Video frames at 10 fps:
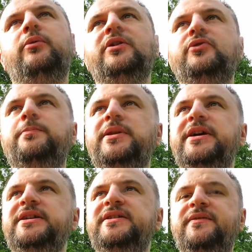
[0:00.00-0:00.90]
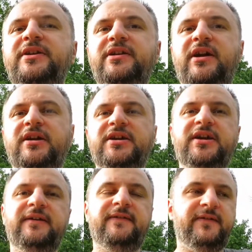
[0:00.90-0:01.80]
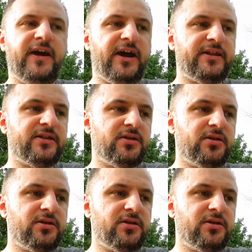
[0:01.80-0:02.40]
went to play it even in arcades that